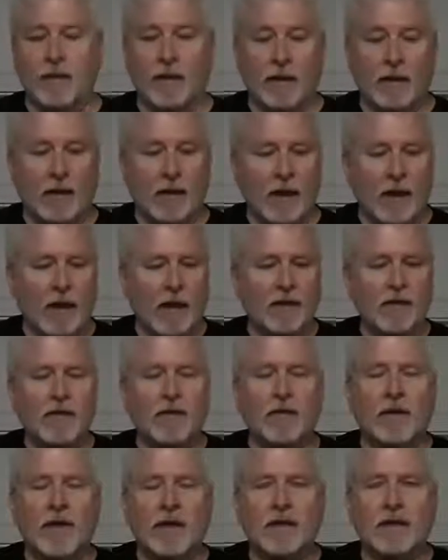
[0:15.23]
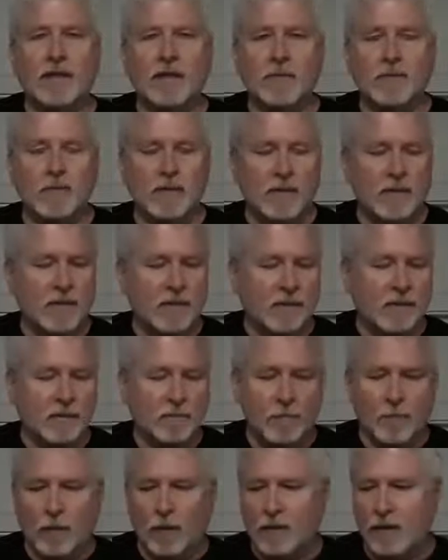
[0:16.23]
And I do like this one. This is
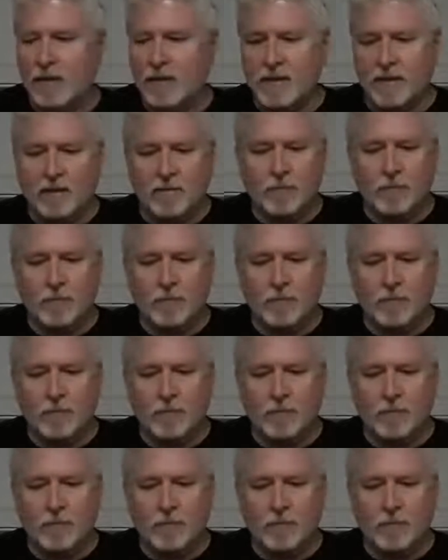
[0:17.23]
more or less